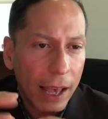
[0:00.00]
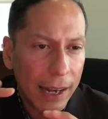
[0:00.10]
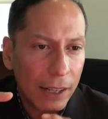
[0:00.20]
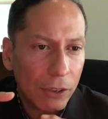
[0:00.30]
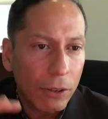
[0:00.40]

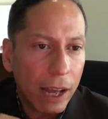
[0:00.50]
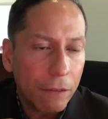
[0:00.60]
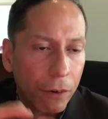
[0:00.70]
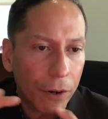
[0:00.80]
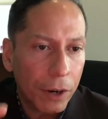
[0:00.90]
And I do
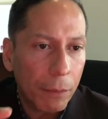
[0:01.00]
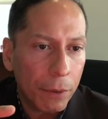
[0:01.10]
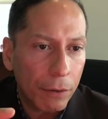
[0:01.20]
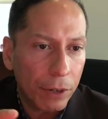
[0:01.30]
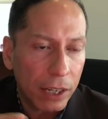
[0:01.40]
that for a
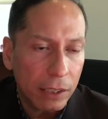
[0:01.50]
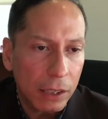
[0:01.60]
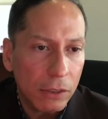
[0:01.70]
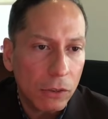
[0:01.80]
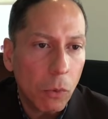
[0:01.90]
number of
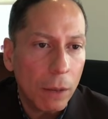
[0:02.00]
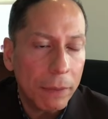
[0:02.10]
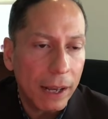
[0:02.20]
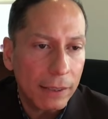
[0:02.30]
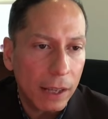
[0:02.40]
reasons.
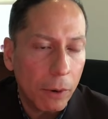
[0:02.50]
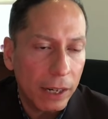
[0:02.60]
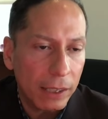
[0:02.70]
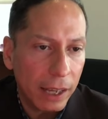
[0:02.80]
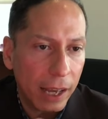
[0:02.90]
One, because I
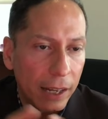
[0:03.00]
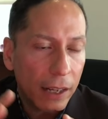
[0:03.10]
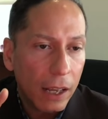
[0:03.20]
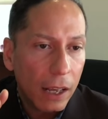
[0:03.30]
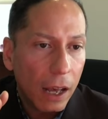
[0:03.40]
want to get
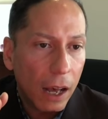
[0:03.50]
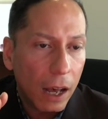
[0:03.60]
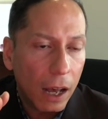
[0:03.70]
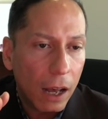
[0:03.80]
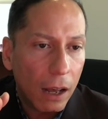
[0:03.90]

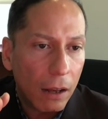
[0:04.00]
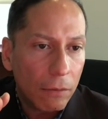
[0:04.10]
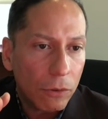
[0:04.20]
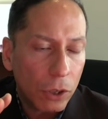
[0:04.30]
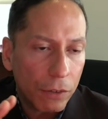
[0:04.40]
uh,
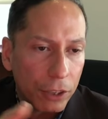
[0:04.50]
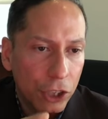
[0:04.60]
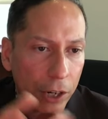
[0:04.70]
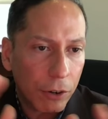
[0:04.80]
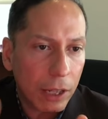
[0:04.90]
sort of a
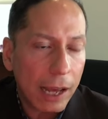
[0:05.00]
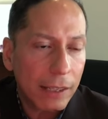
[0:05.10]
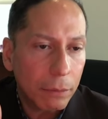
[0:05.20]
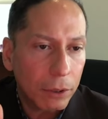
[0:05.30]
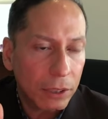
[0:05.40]

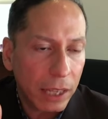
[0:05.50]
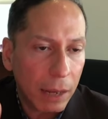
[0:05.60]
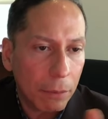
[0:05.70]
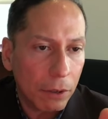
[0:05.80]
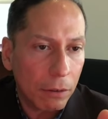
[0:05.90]
generalizable
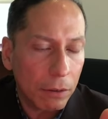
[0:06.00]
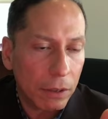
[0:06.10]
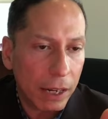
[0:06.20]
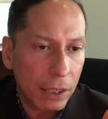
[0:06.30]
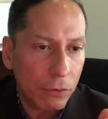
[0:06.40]
sample
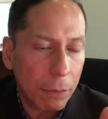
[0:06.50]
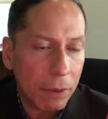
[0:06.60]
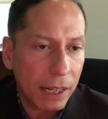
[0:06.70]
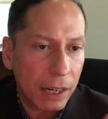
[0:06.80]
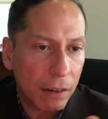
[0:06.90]
that is
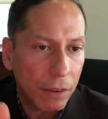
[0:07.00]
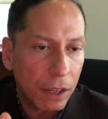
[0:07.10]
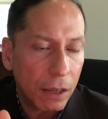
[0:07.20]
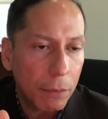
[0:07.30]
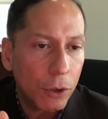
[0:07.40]
representative of
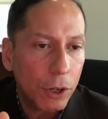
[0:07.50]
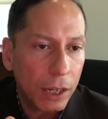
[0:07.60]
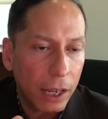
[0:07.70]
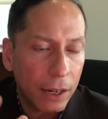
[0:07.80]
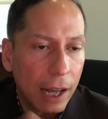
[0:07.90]
the
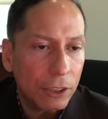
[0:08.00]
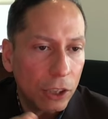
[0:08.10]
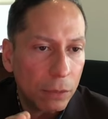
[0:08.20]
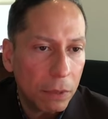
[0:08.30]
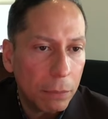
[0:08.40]
community and not
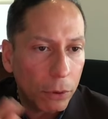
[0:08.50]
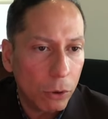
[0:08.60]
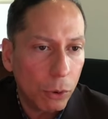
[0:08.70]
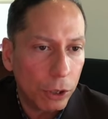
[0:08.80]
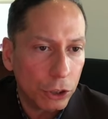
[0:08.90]
just
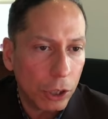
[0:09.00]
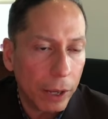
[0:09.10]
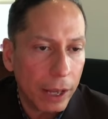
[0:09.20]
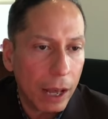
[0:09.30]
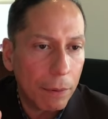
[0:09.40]
people who are
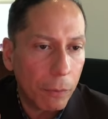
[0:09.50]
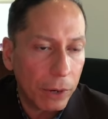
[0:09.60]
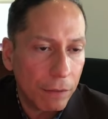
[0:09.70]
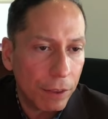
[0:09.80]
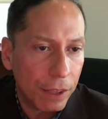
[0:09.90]
showing up in
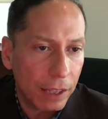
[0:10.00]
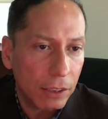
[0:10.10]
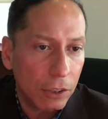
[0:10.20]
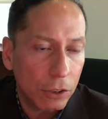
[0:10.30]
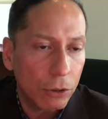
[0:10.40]
whatever the
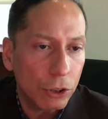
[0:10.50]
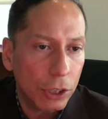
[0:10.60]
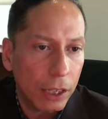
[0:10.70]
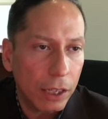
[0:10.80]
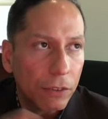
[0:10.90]

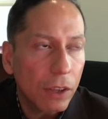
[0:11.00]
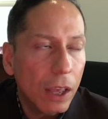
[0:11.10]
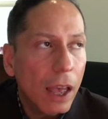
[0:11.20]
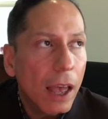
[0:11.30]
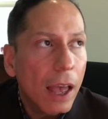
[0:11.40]
institution is.